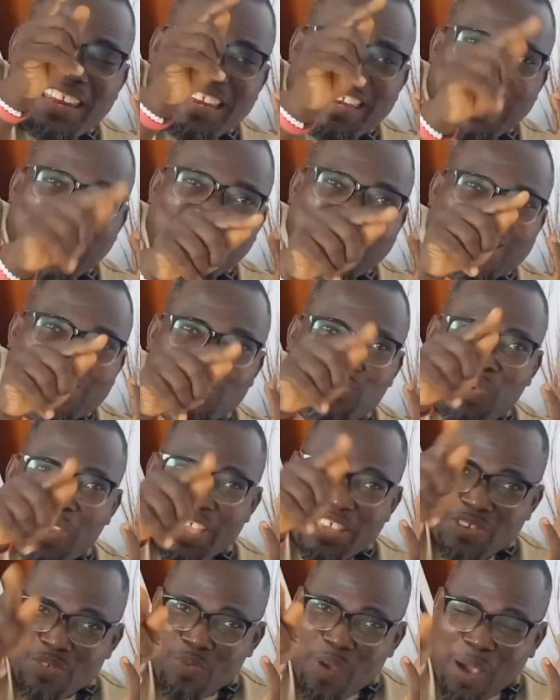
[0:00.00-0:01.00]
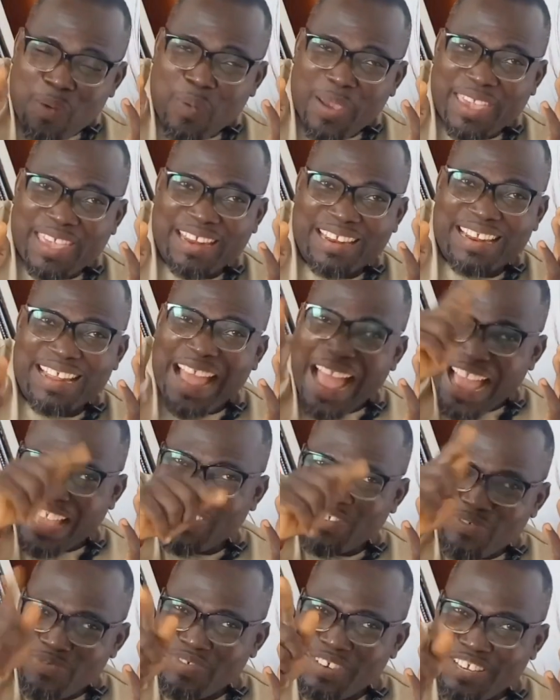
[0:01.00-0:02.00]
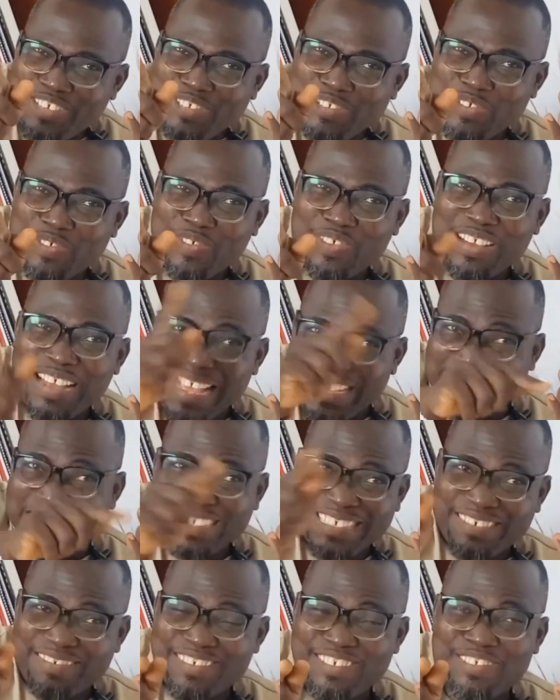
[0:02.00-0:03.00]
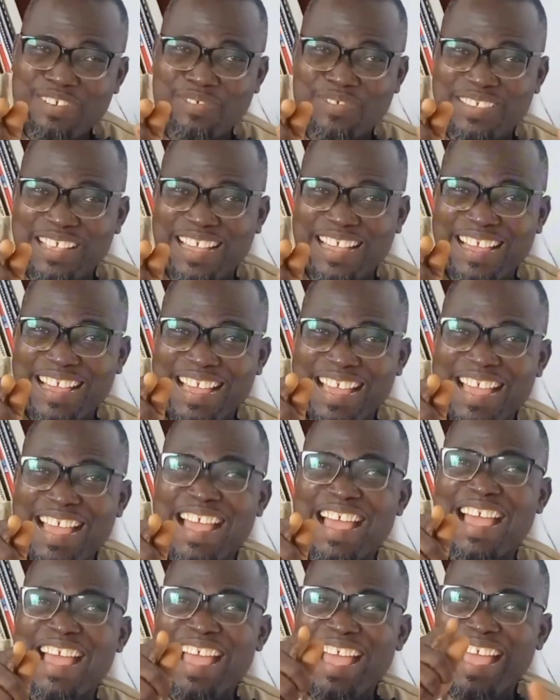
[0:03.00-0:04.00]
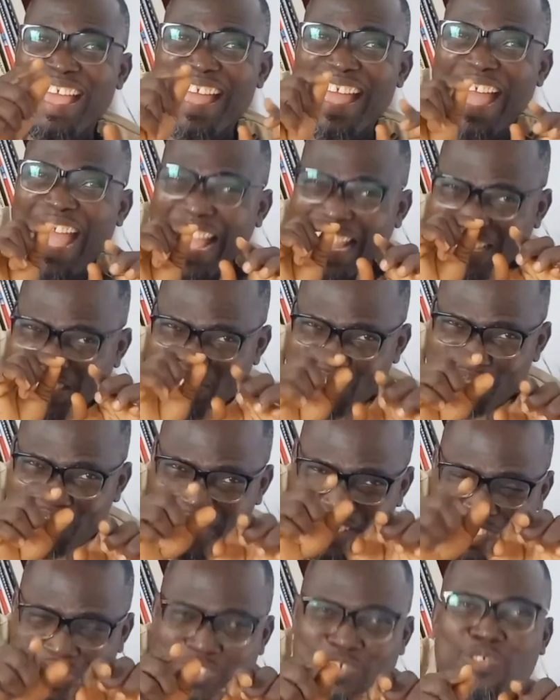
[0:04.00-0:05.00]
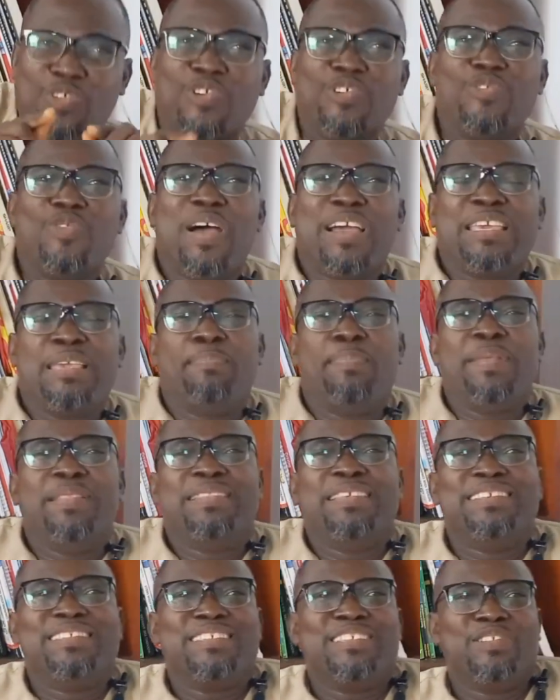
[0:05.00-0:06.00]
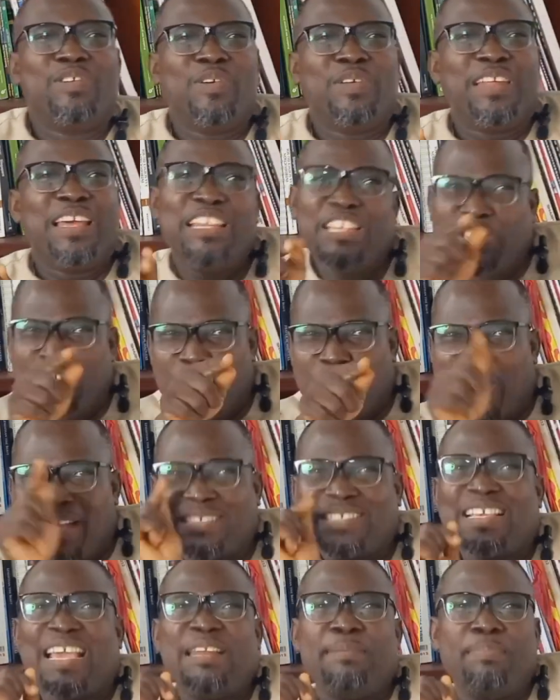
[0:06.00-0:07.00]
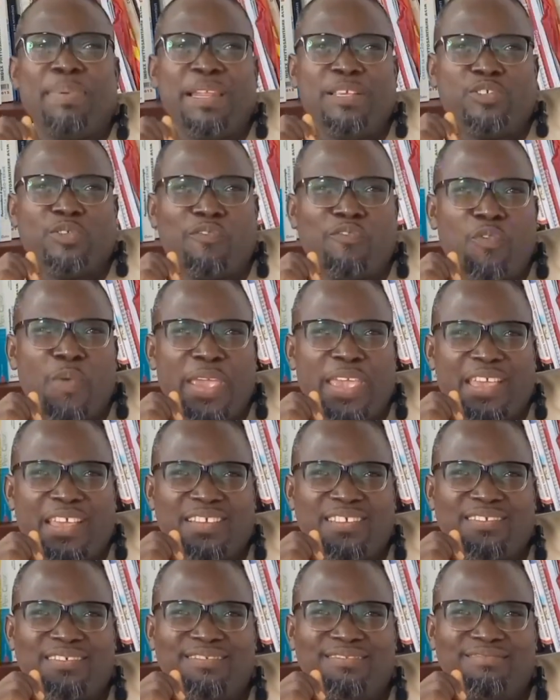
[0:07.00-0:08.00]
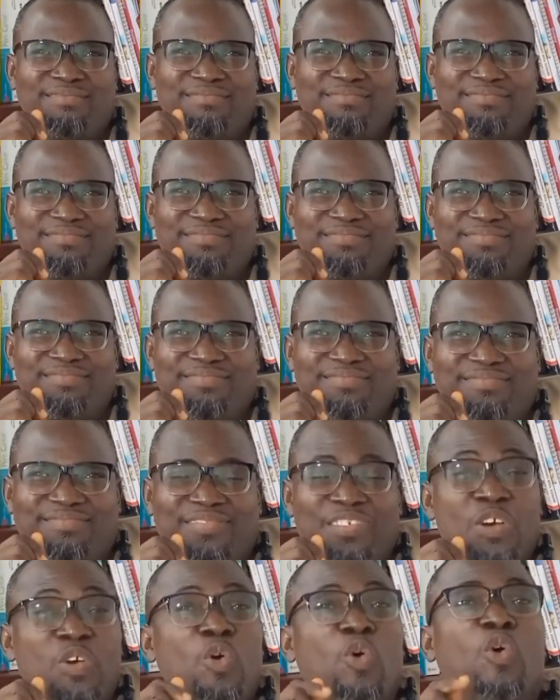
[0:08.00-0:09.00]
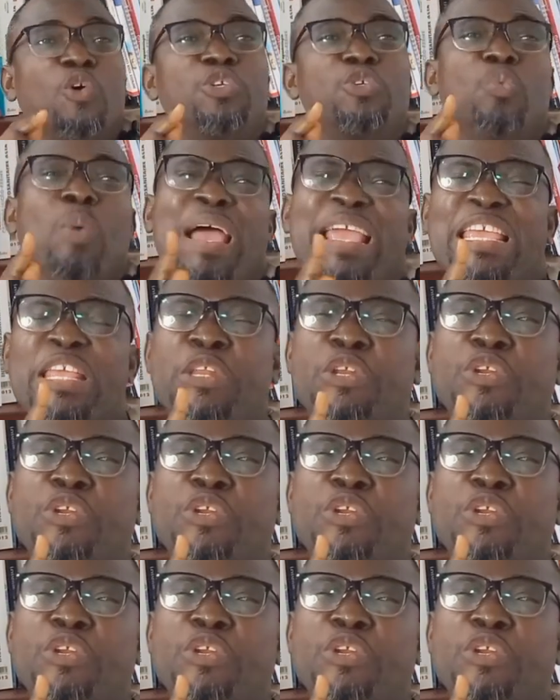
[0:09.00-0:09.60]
that is where you are working. Are you really sure, as a security officer? Are you really sure you are keeping things in order in your assigned place of work? Or you are in